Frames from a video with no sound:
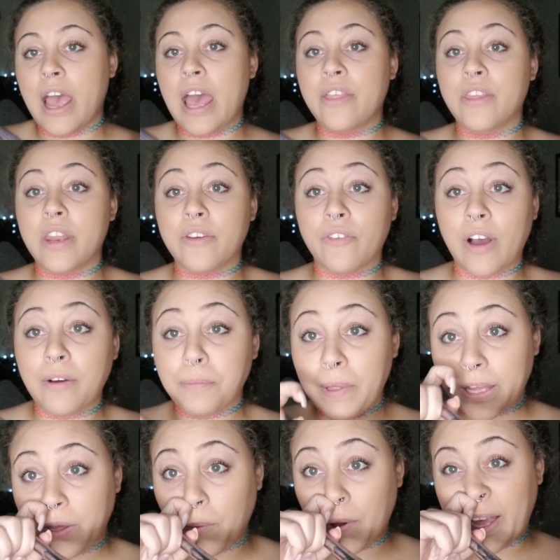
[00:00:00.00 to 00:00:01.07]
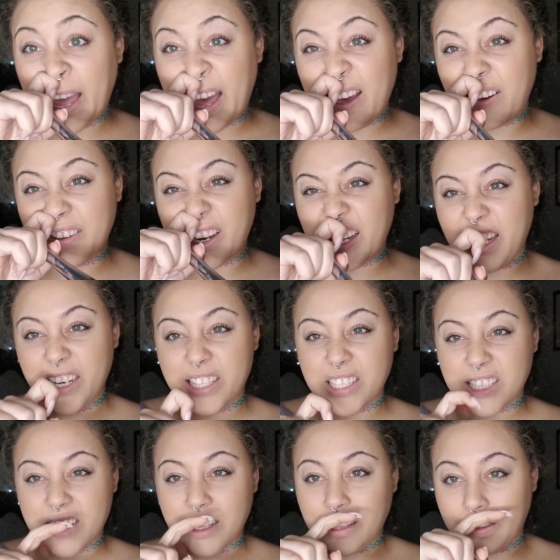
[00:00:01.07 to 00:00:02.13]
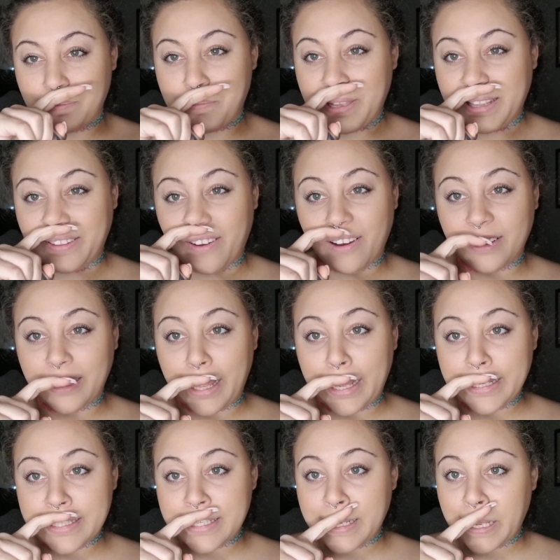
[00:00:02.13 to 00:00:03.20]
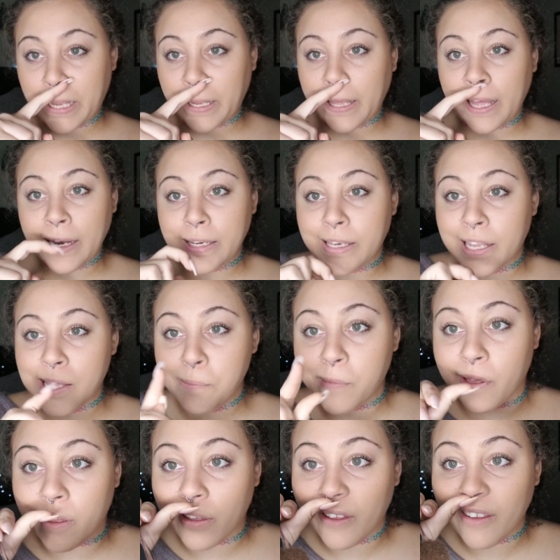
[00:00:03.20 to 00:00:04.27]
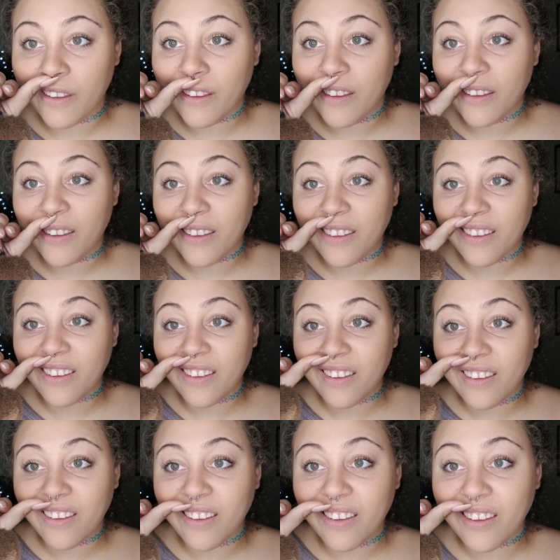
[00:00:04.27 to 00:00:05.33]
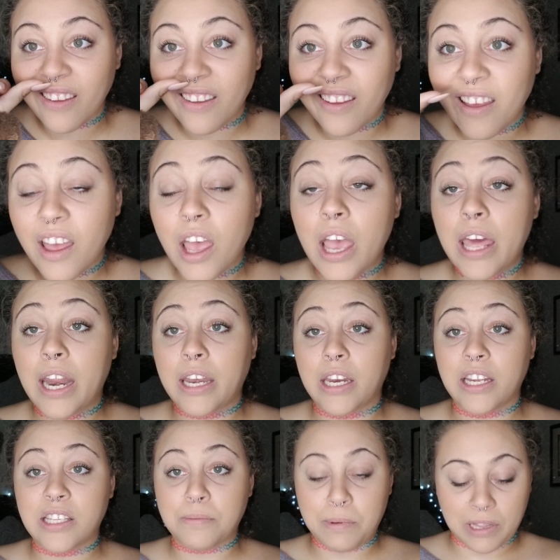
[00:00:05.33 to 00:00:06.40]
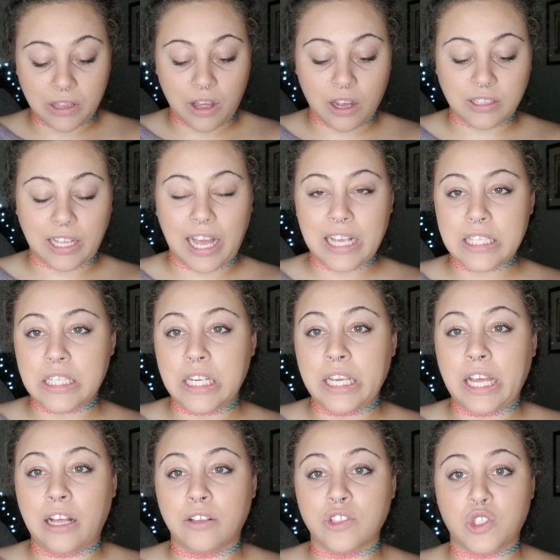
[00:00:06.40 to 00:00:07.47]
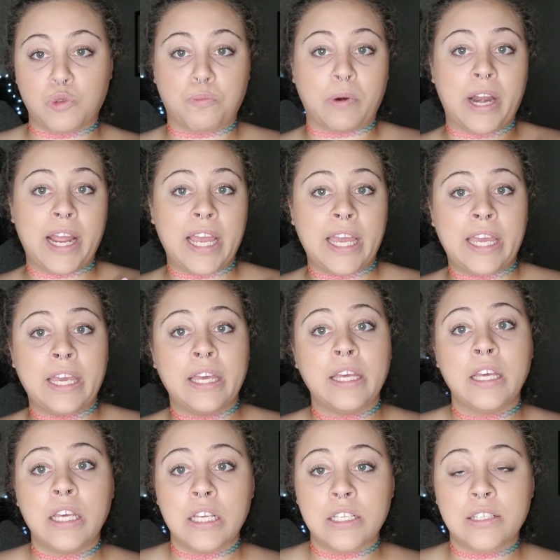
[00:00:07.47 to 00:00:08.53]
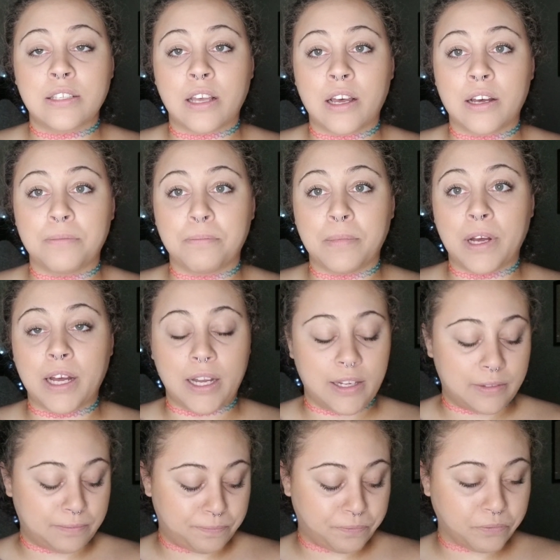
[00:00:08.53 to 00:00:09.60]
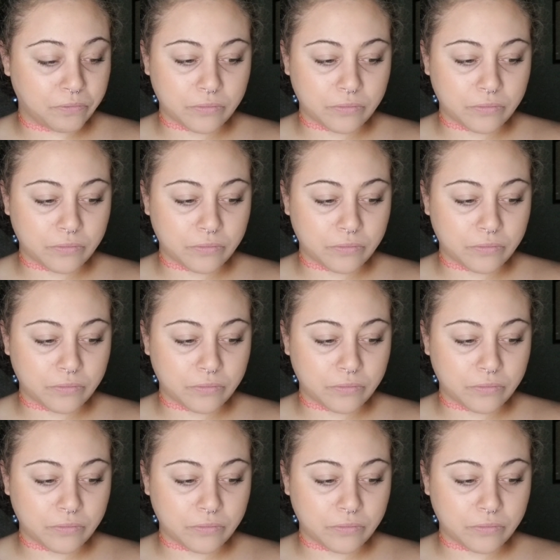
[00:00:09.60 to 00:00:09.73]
and then if I'm like going out and I need to be long lasting, god damn it. And I need it to be long lasting, I'll spray some um,